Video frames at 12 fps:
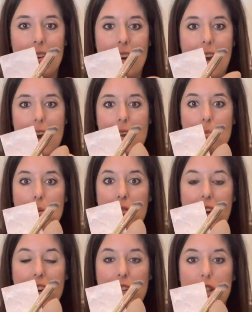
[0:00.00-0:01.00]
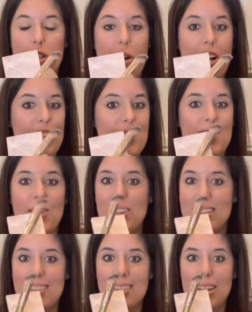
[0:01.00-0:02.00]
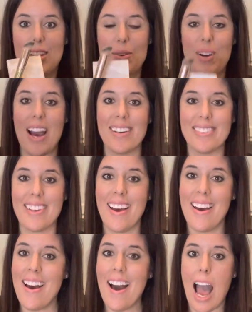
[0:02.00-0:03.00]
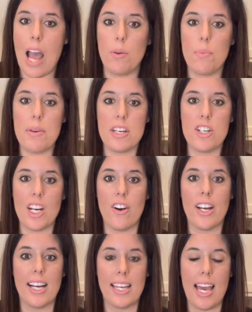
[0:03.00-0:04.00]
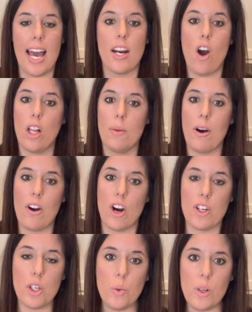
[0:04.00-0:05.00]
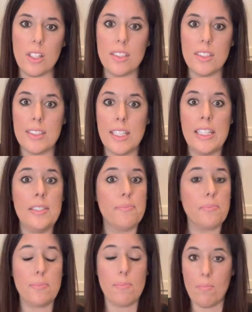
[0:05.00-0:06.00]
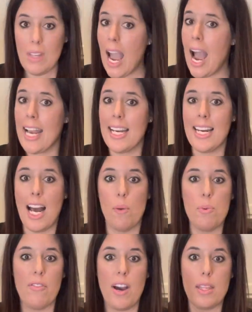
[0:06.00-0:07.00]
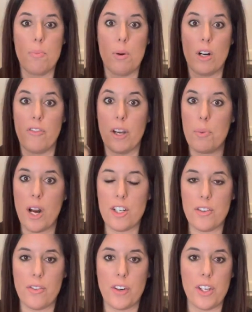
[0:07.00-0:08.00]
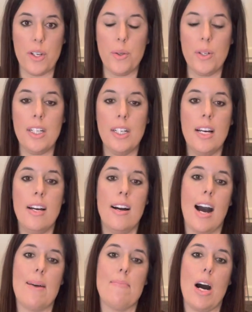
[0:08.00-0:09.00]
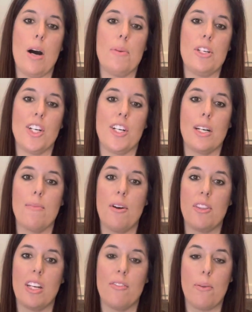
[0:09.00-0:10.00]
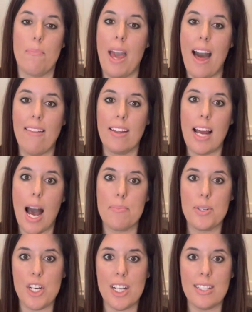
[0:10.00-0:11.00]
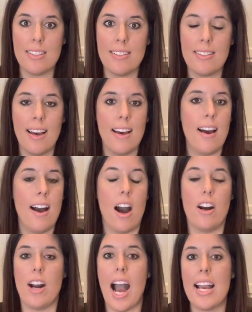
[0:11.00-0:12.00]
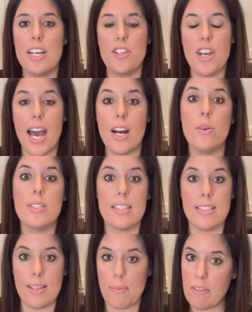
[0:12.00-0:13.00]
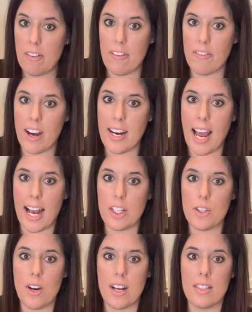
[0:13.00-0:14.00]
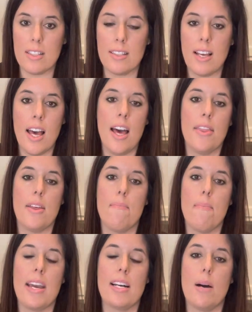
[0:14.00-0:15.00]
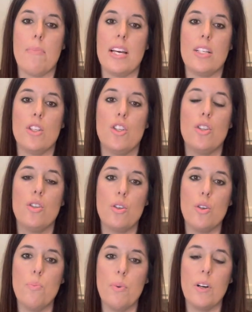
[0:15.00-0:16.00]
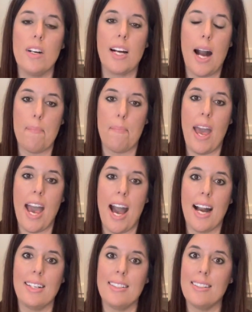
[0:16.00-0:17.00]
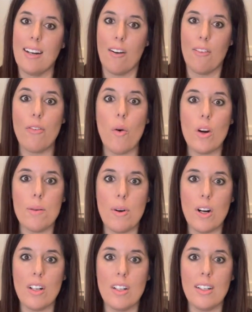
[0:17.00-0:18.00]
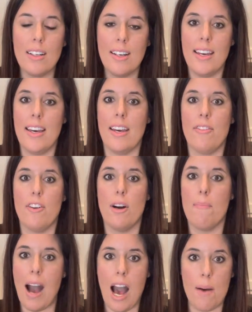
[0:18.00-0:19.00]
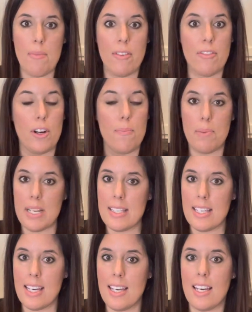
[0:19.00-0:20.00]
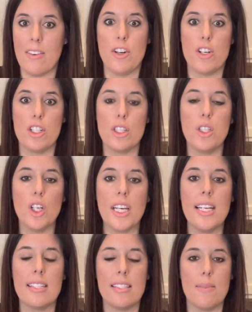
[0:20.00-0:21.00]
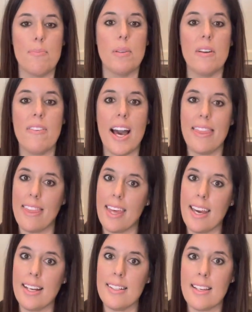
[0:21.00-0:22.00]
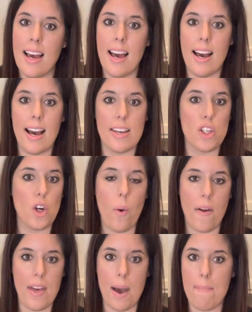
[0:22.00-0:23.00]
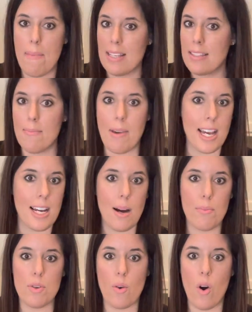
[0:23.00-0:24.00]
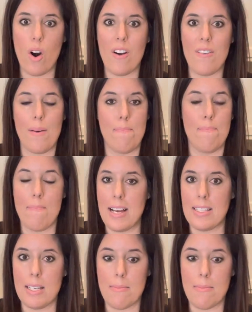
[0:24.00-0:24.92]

and the Perfector sponge. So this is it, you guys. I will be sharing again all about our tools. I can help you find the perfect brush for you. I'll be sharing about the different palette options, our eyeshadows, and some of our fun extras. The makeup is super compact, affordable. If you're a mom, if you're busy, if you're just looking to simplify things, you don't want that messy makeup drawer, the messy